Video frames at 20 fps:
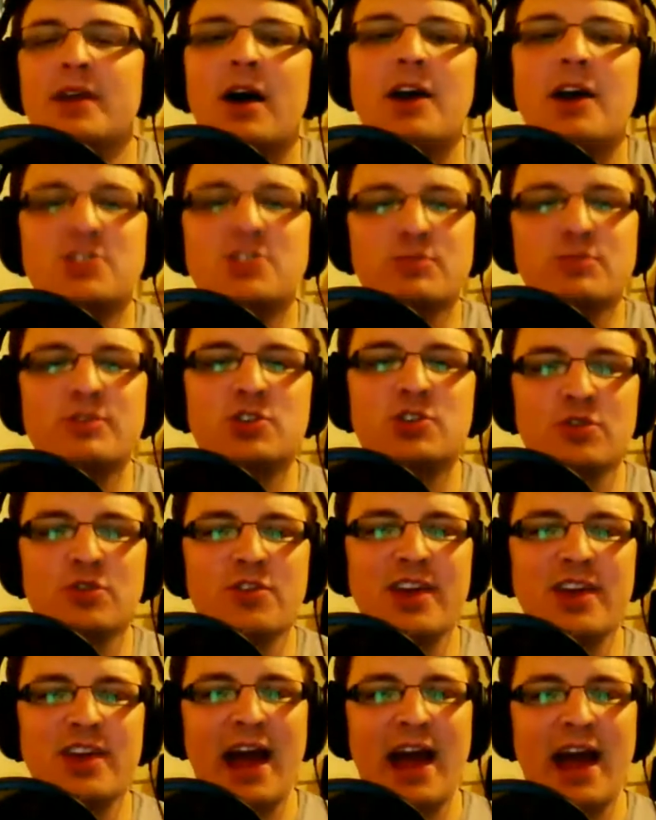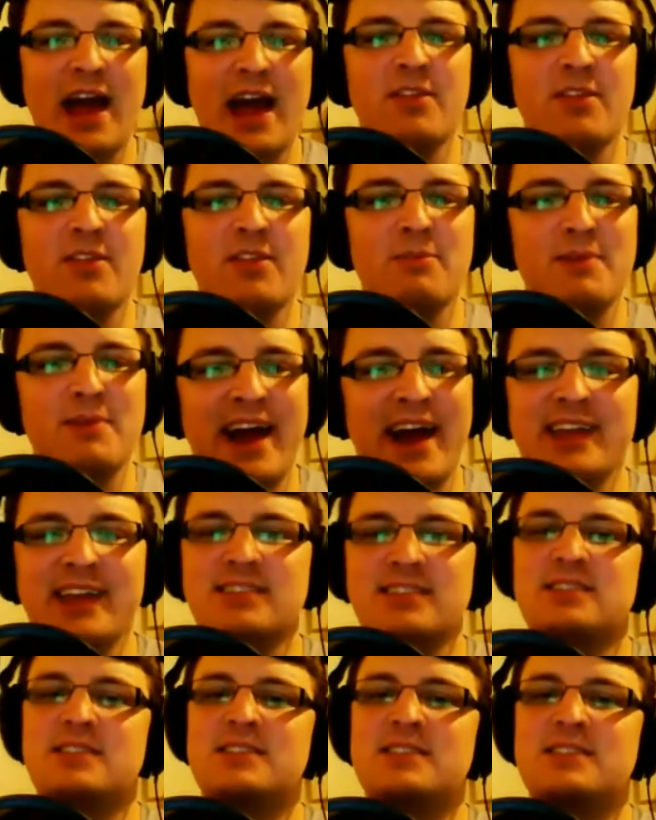I do enjoy the gameplay and the
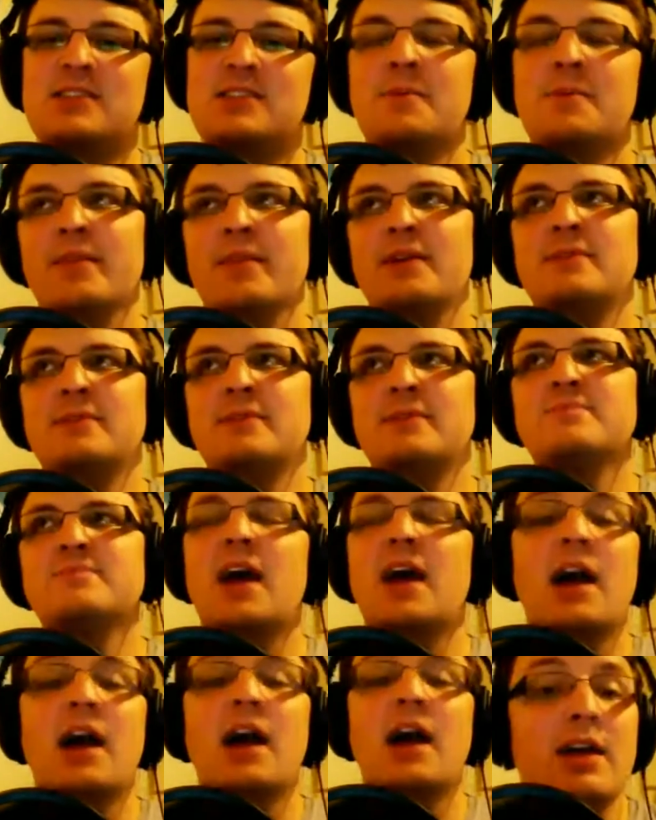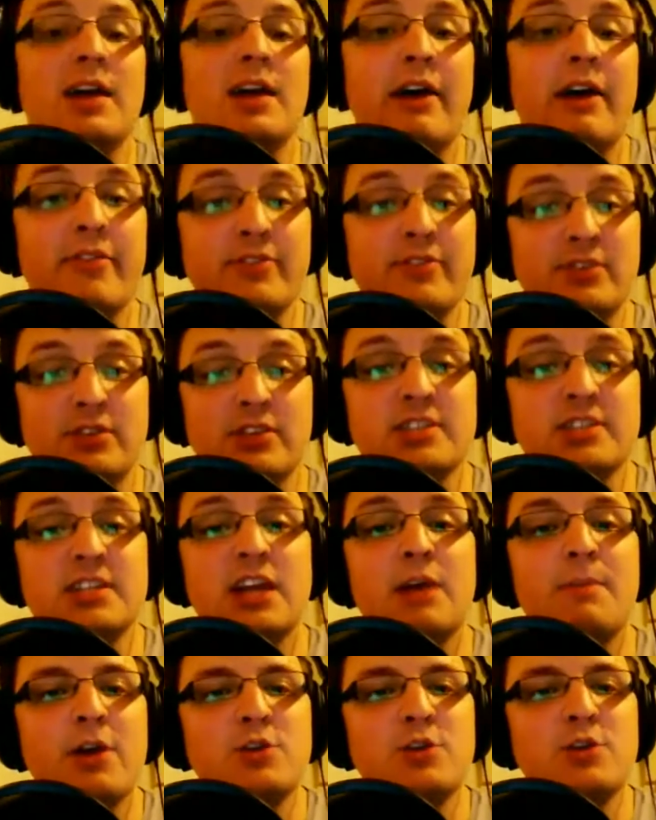mechanics, and I like how the
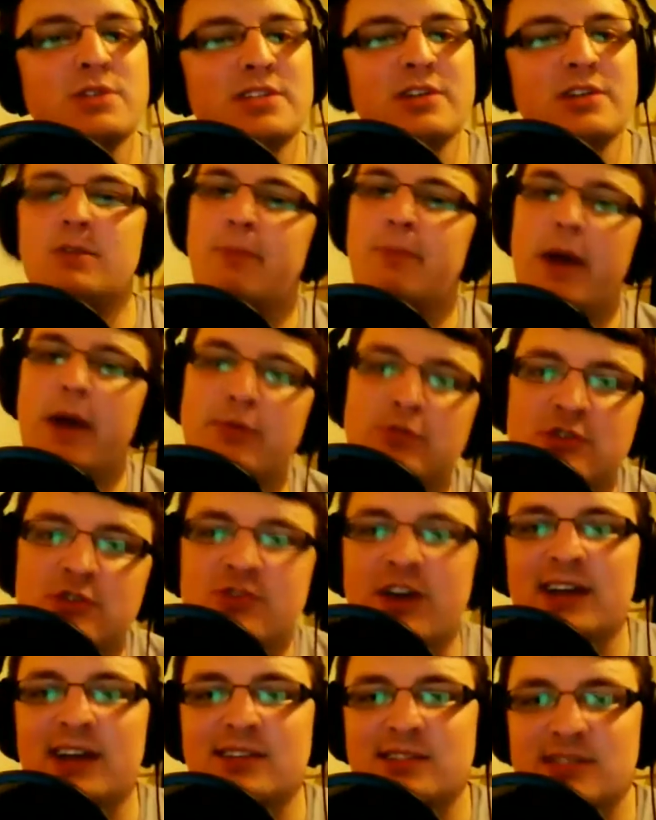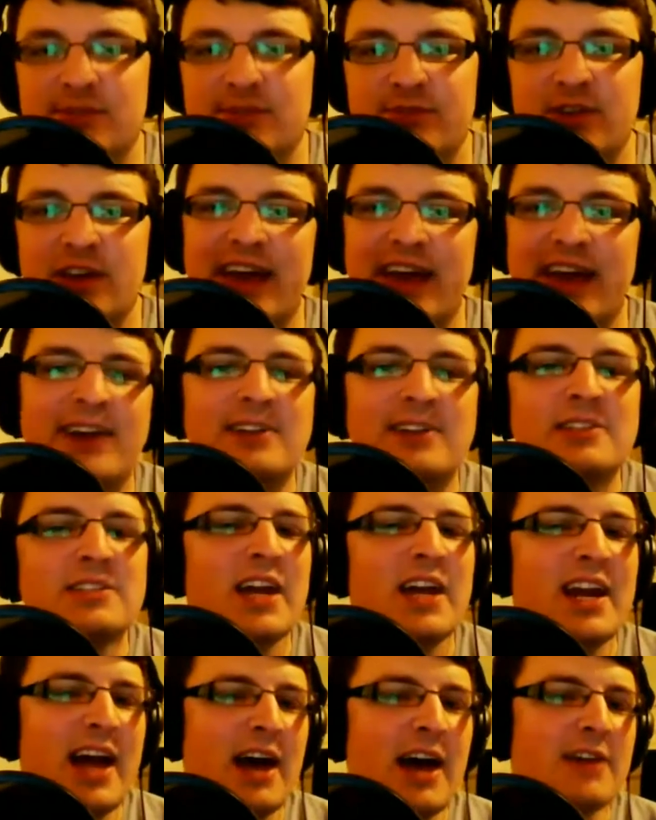slow motion, you see the bones crack and stuff like that.
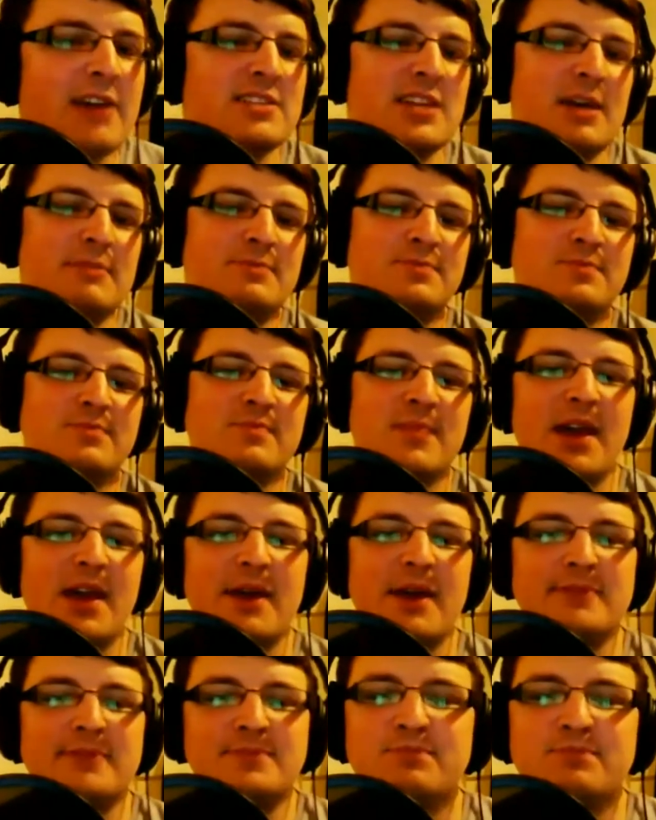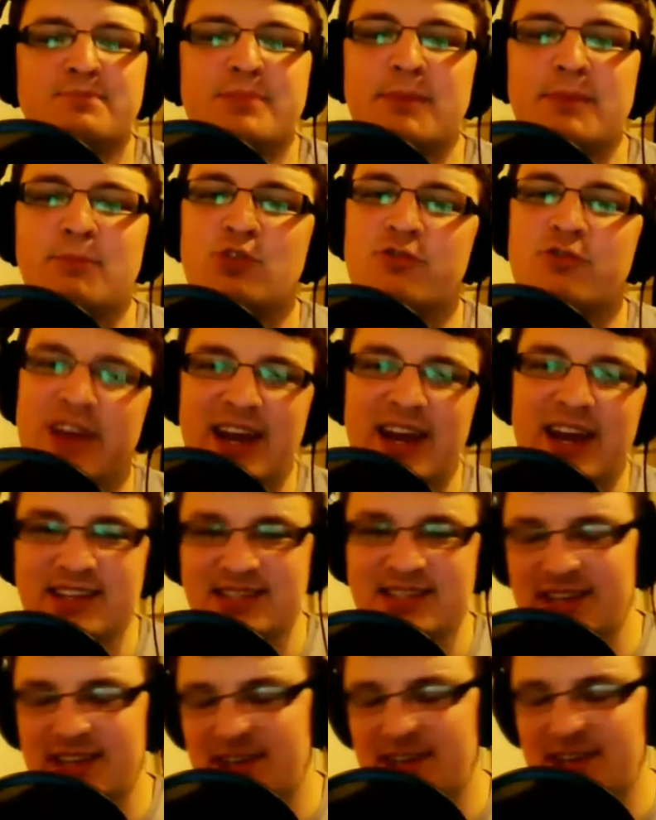And it adds a bit more
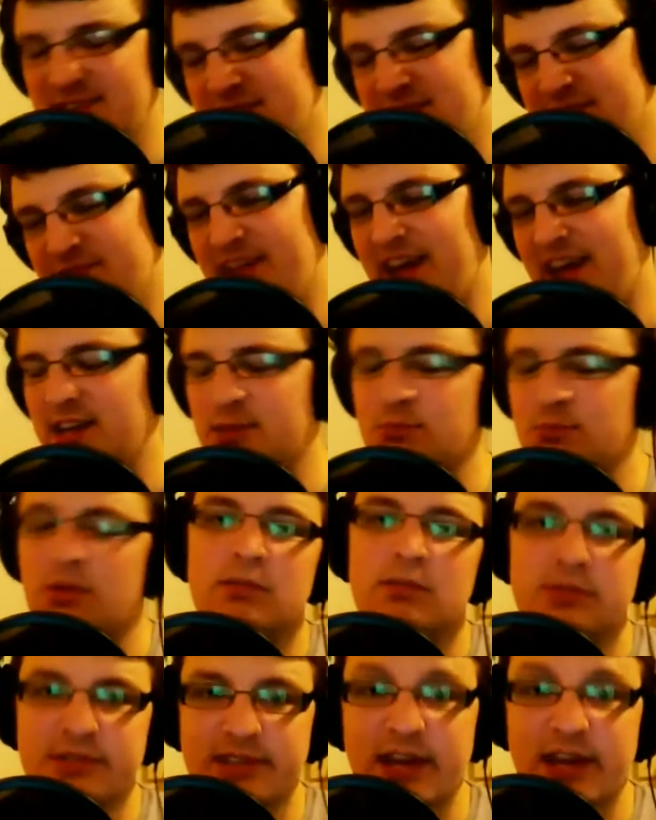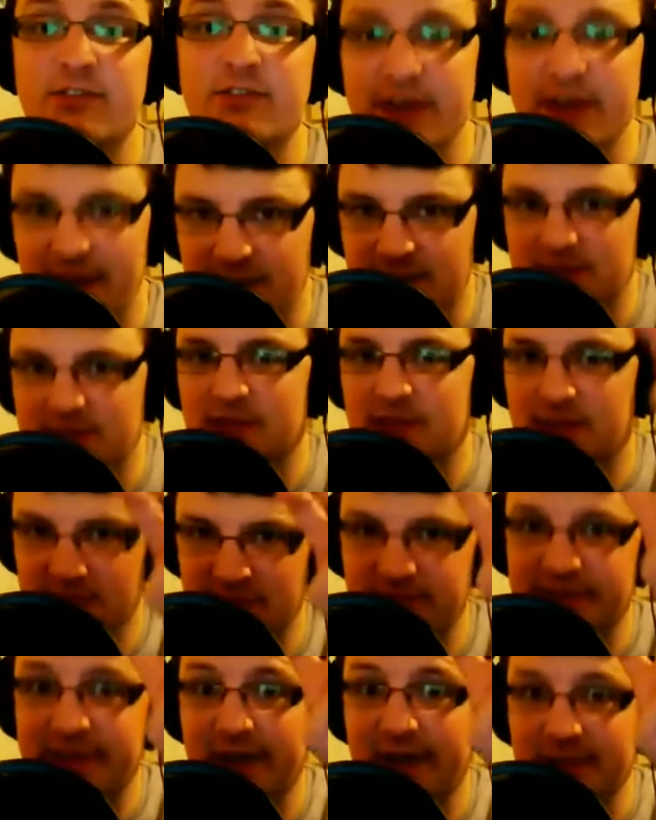realistic and stuff like that. Well, I say
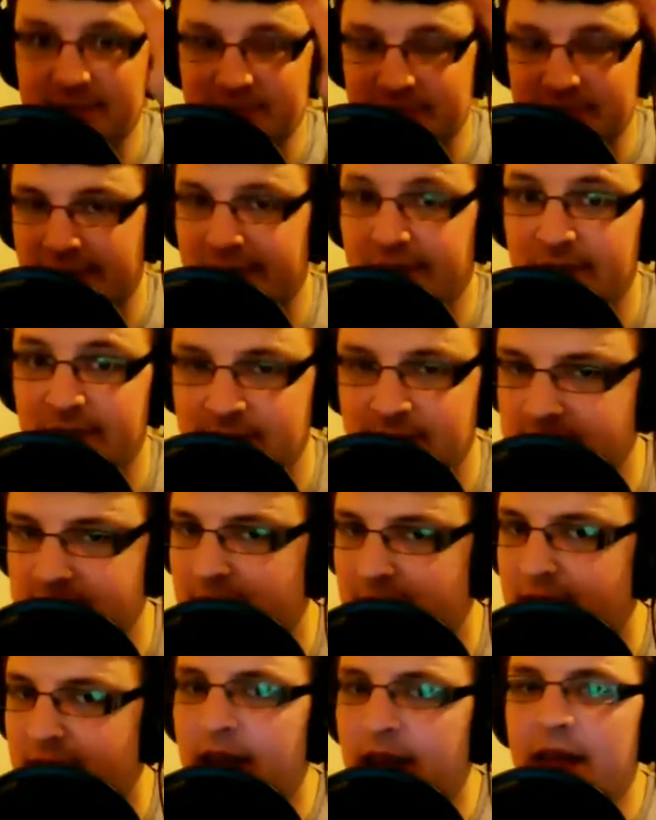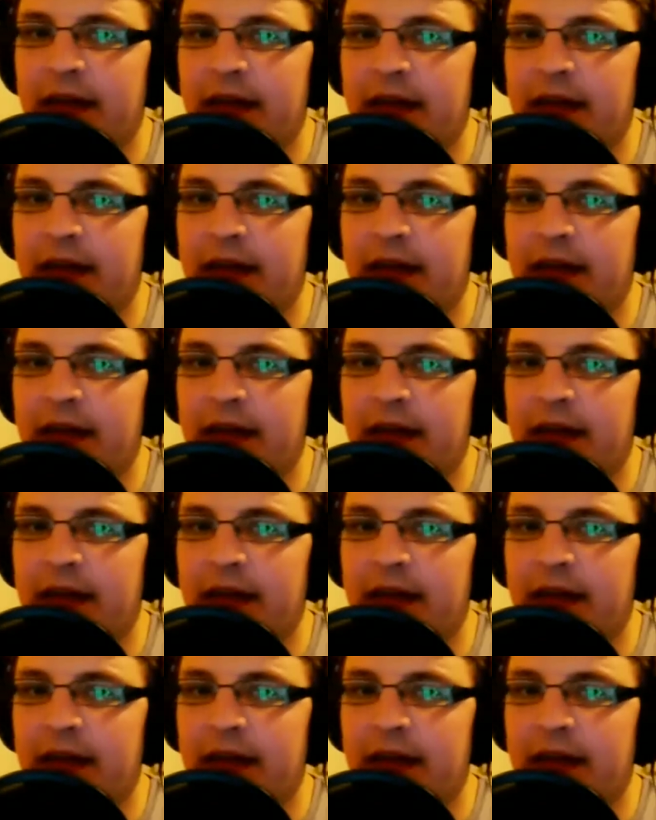realisticness.